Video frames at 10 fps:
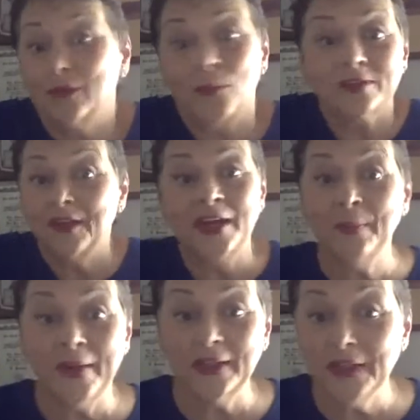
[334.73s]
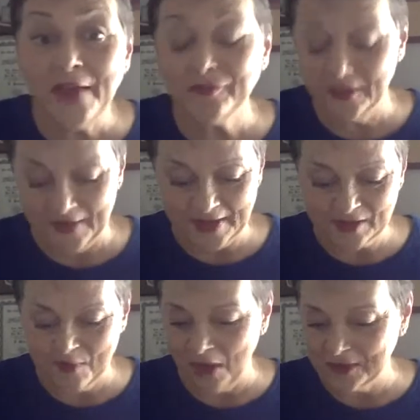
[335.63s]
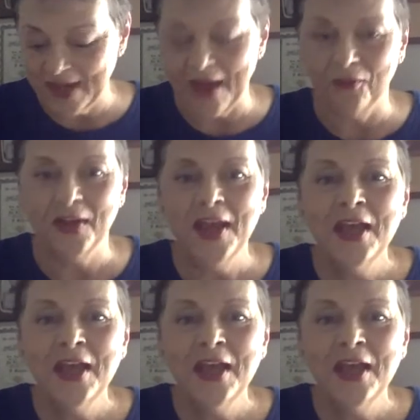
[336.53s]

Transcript: there wasn't anybody left in that small town.